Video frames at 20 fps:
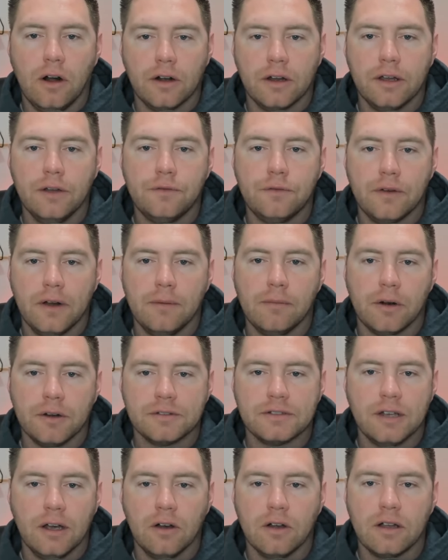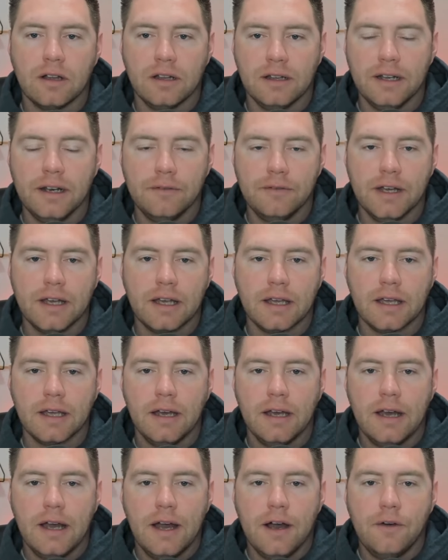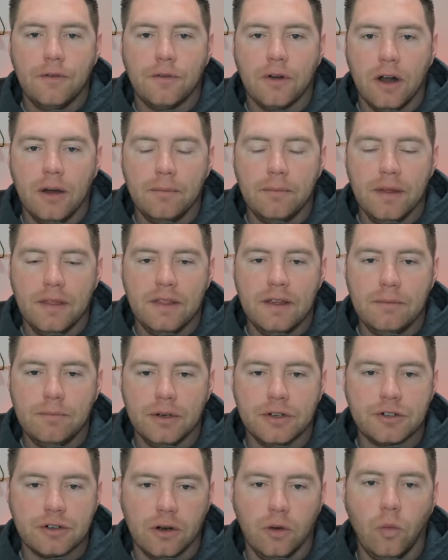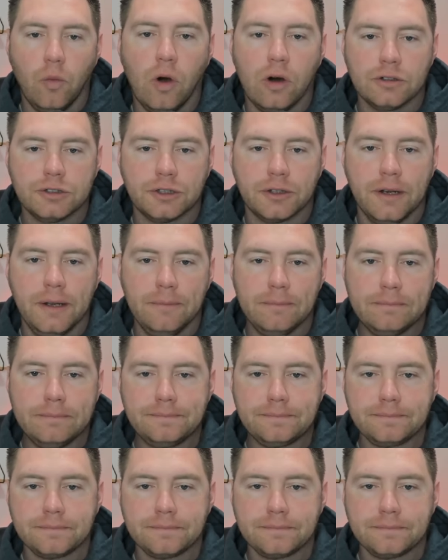our good friend Marcel Kalinovic from The Butcher of Wall Street.